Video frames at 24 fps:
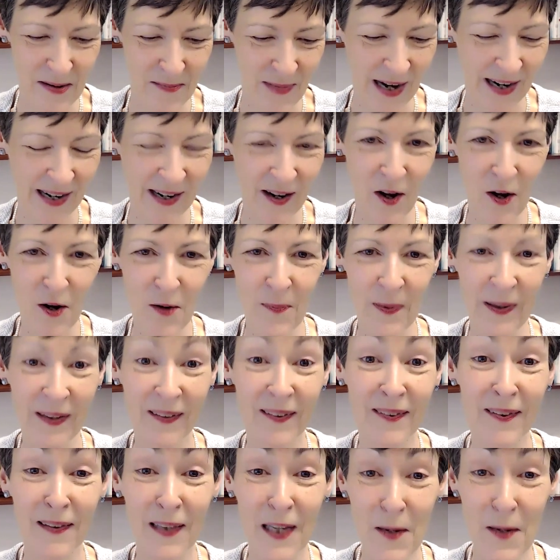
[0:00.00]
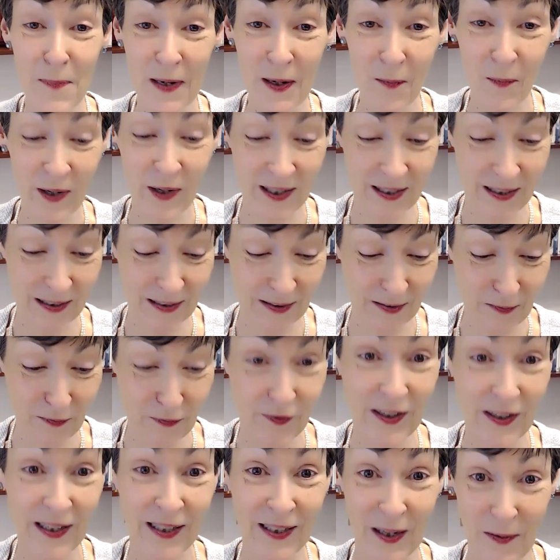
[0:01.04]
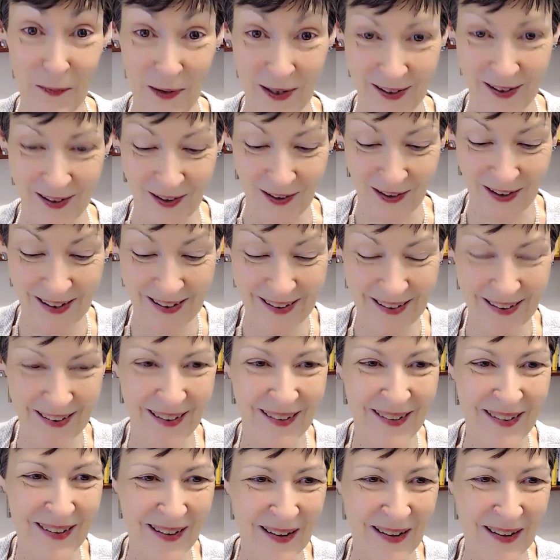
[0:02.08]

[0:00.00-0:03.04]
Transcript: I hope he's sleeping well and feeding well.